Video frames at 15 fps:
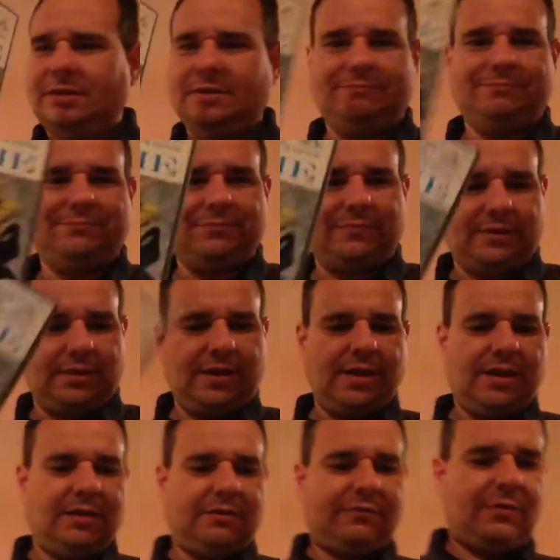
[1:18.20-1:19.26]
you,
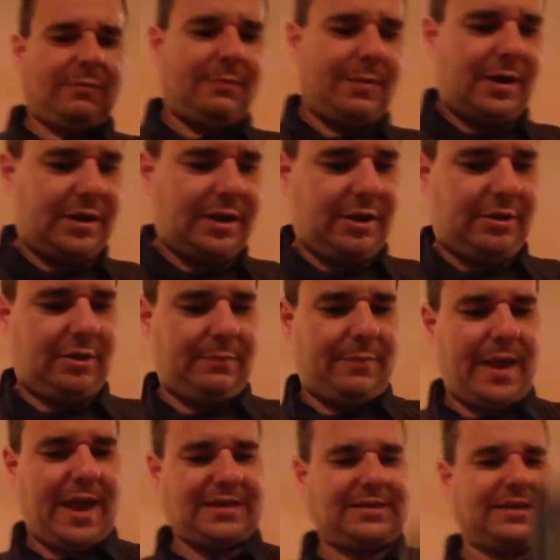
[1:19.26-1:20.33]
for a buck you couldn't
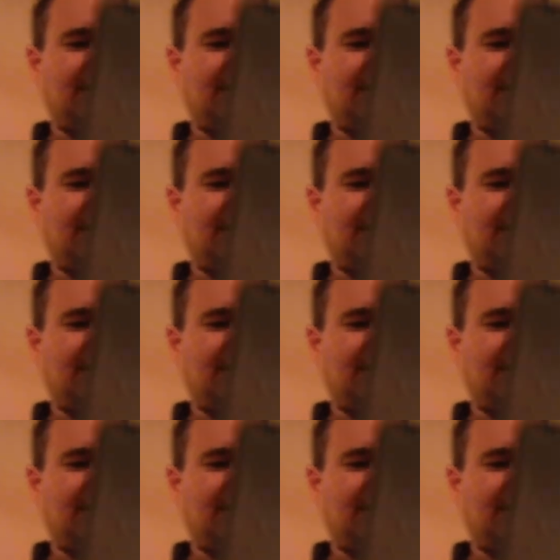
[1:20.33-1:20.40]
pass it